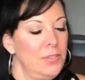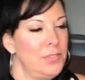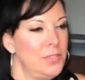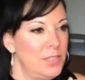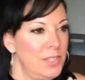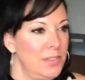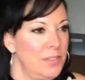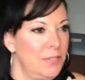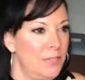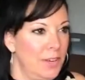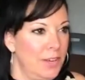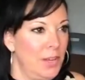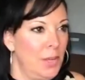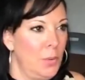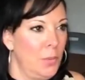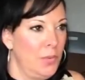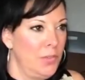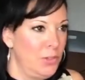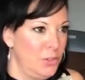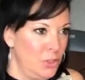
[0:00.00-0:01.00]
you've seen the
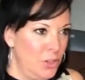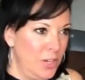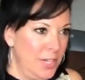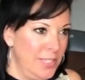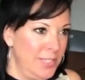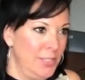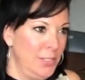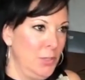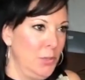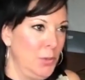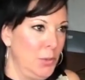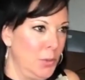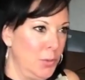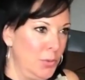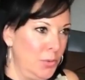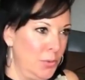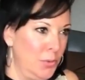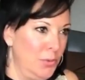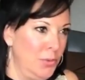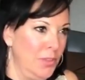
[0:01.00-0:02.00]
video where they're trying to go
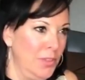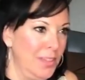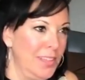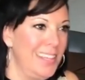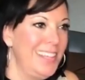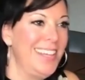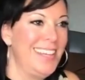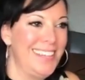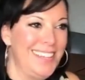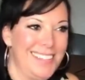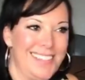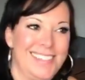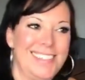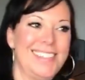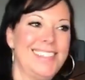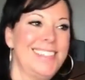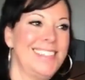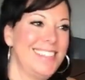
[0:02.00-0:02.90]
through. Yeah. yeah.